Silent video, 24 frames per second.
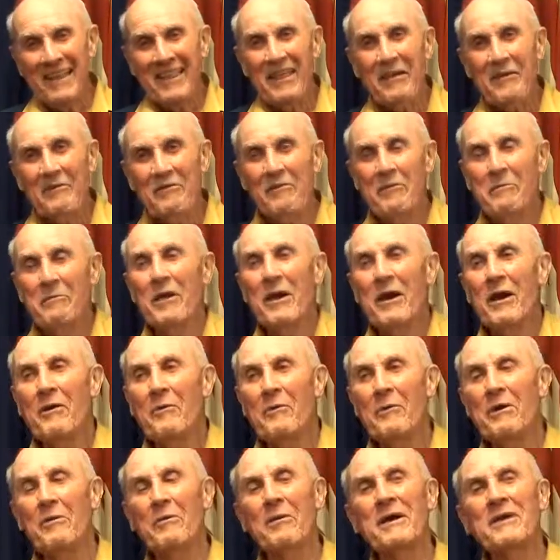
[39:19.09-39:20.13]
Then from there
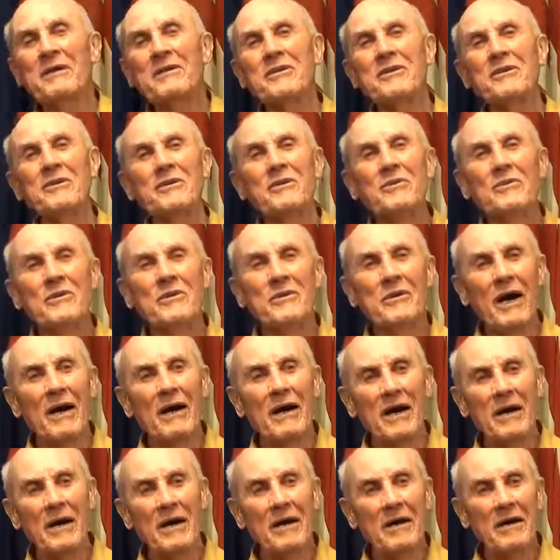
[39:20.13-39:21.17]
we went to
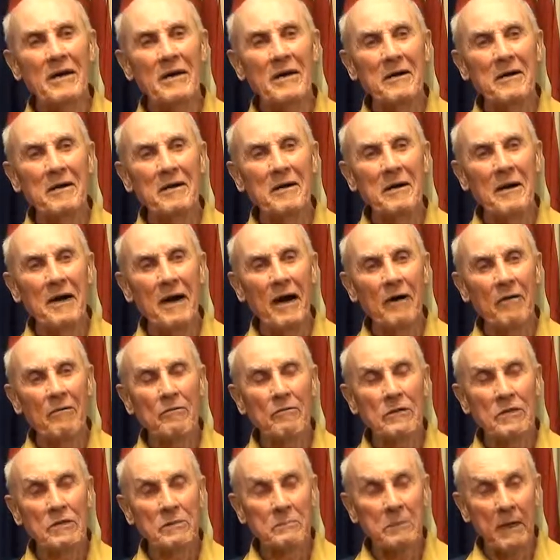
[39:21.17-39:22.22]
our
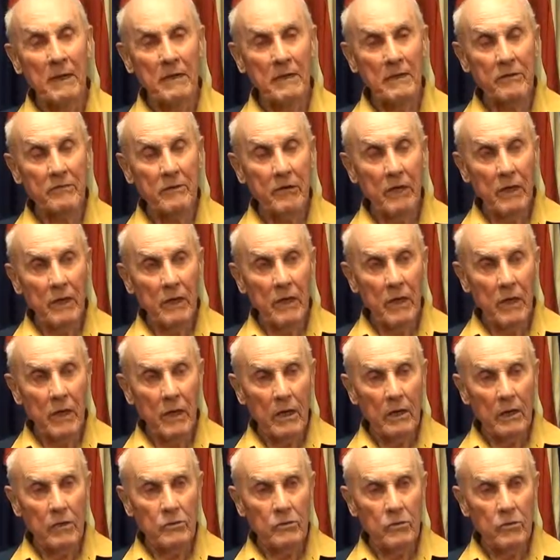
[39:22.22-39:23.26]
respective
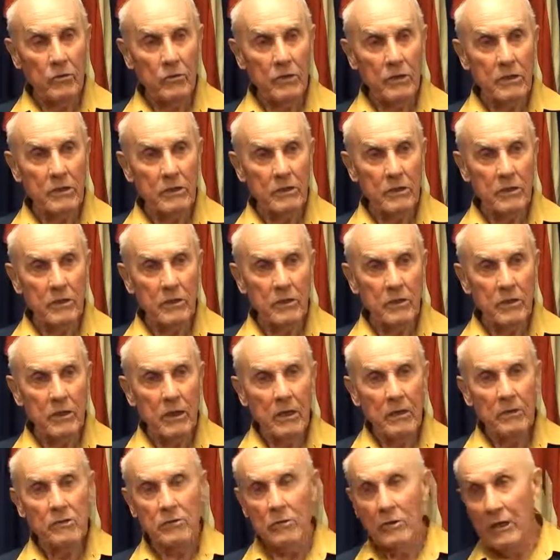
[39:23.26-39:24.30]
duties,
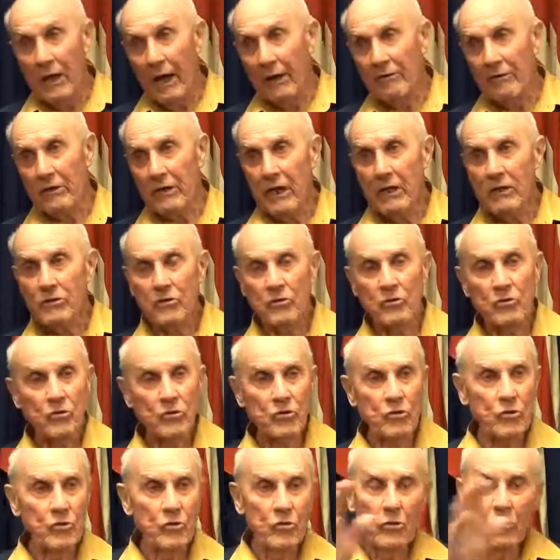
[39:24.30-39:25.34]
either to navigation
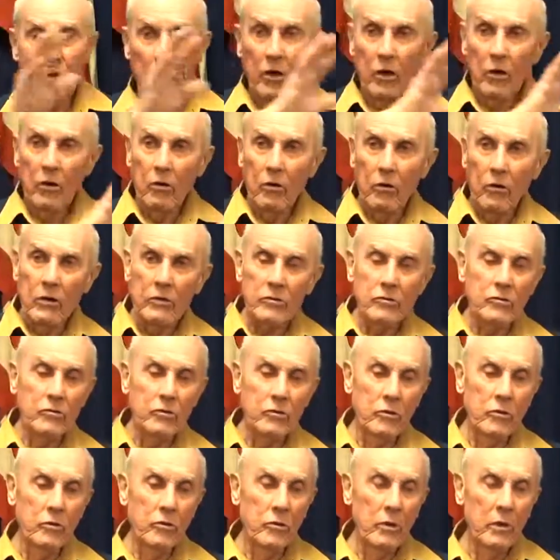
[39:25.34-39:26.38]
school or
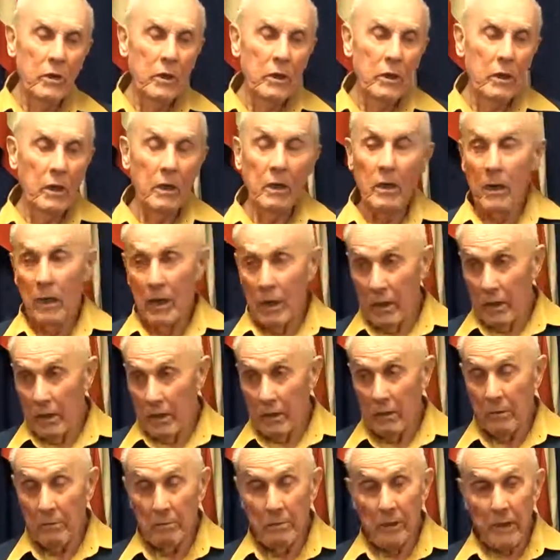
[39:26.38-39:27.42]
to
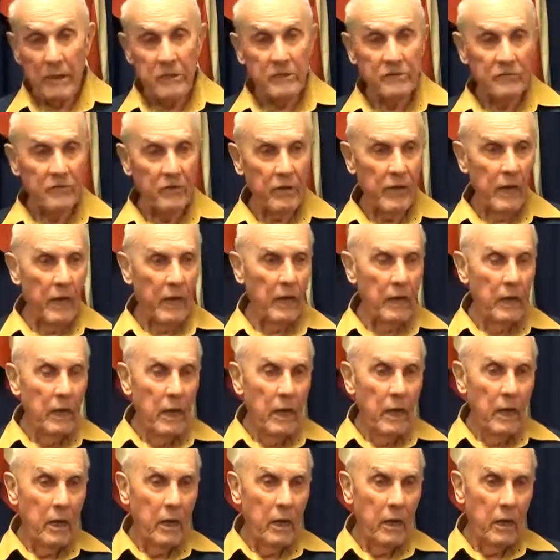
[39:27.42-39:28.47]
and a base for that,
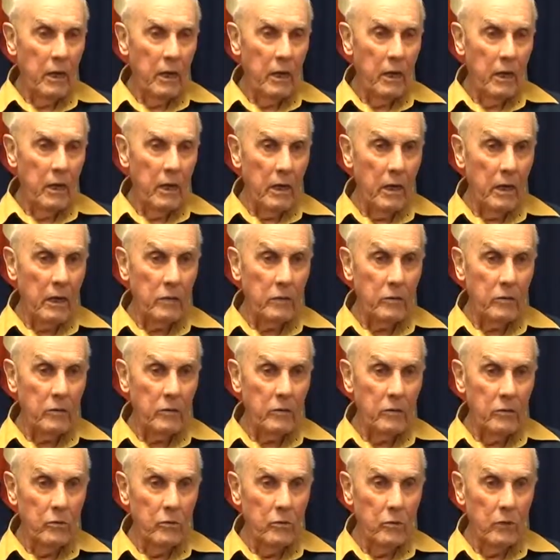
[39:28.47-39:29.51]
and
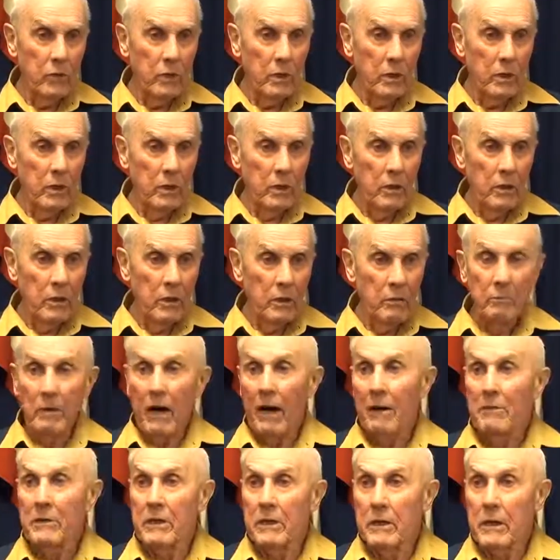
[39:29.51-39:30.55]
to
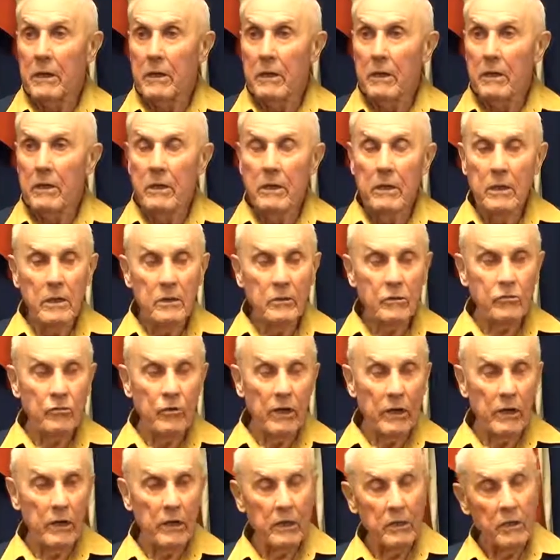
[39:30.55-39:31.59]
bombardier
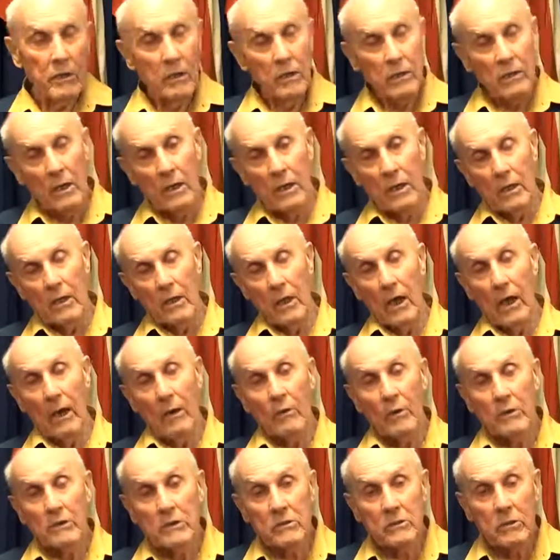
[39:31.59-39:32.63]
training. Now, I
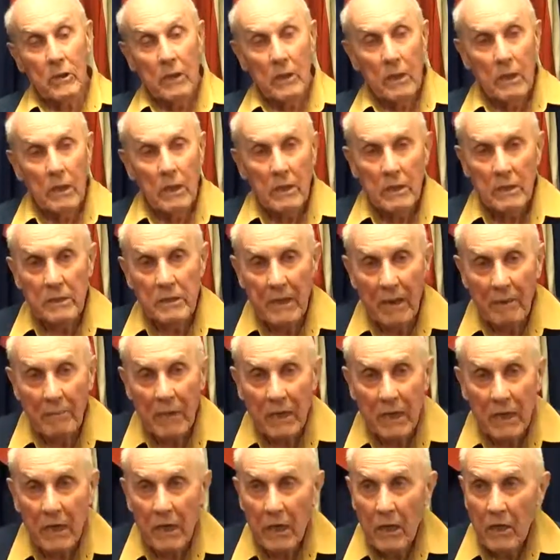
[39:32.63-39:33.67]
went to
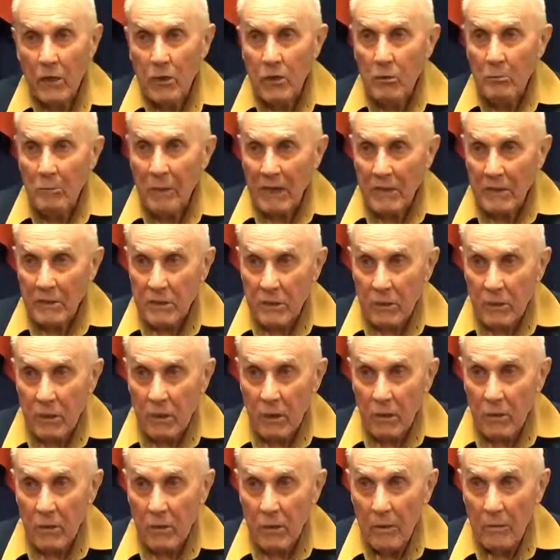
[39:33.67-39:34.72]
Deming, New
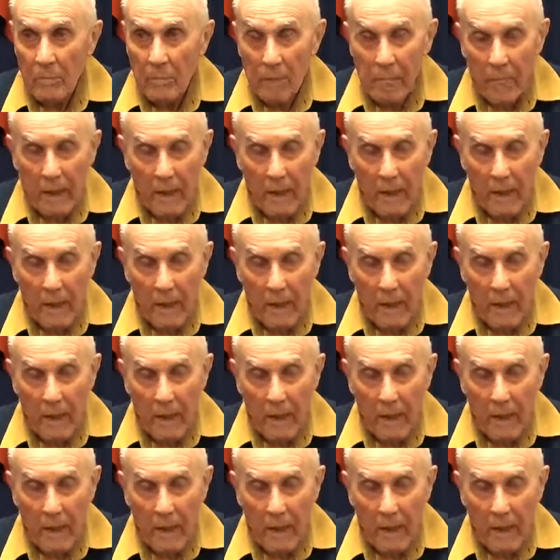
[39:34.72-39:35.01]
Mexico,